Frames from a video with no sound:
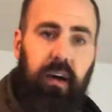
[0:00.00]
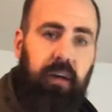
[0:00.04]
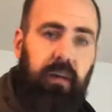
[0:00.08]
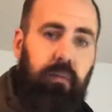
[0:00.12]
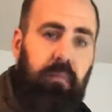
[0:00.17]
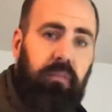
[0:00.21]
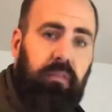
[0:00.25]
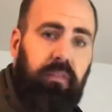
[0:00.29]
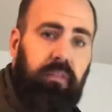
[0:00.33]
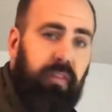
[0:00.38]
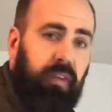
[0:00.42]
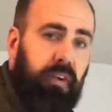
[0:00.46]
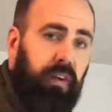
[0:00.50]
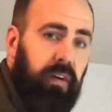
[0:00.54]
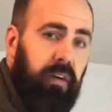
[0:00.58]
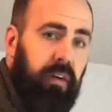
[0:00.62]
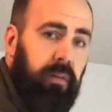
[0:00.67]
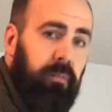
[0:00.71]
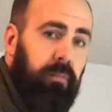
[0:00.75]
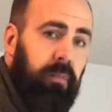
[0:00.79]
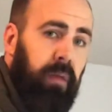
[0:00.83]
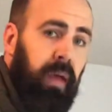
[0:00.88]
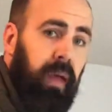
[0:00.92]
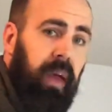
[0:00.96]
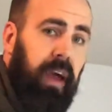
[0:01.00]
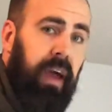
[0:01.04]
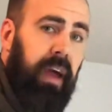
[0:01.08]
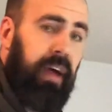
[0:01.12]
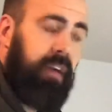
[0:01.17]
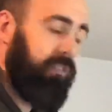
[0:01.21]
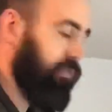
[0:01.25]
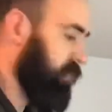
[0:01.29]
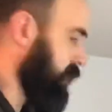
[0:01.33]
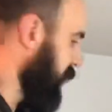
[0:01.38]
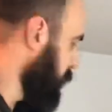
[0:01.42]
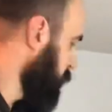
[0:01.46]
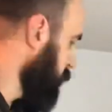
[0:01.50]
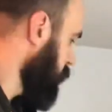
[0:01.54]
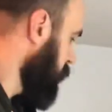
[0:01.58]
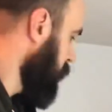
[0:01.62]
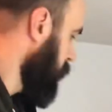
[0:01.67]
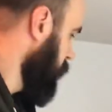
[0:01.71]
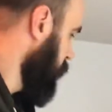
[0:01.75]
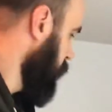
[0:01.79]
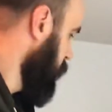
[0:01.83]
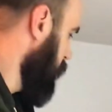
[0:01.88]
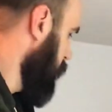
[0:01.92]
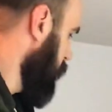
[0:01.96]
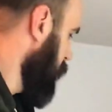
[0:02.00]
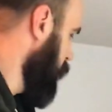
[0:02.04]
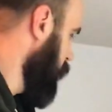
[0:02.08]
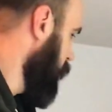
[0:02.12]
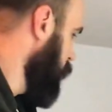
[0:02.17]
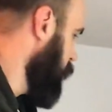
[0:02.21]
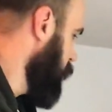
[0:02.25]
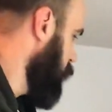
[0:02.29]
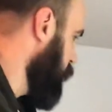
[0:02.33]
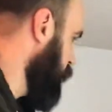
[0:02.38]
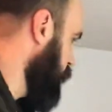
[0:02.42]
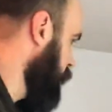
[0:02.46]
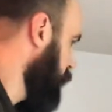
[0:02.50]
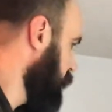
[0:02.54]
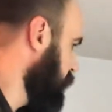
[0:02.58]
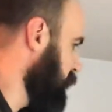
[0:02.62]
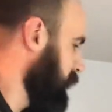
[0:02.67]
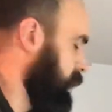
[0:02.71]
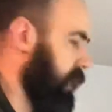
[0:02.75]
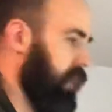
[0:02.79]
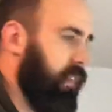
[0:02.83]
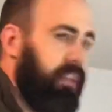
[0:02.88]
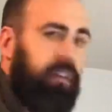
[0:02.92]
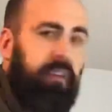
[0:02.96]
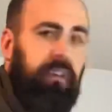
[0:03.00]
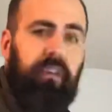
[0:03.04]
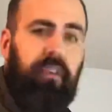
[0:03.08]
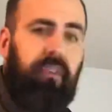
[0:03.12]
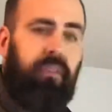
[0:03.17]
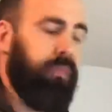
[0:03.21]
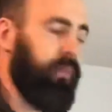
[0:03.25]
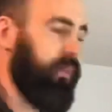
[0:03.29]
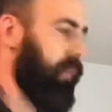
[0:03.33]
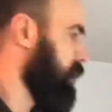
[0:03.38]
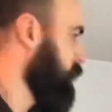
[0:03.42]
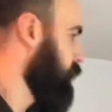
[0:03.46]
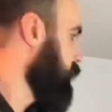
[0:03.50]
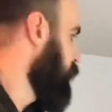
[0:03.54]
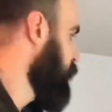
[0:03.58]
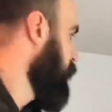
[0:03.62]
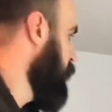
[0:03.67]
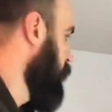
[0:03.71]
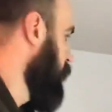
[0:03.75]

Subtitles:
Some hat shops use these in their displays.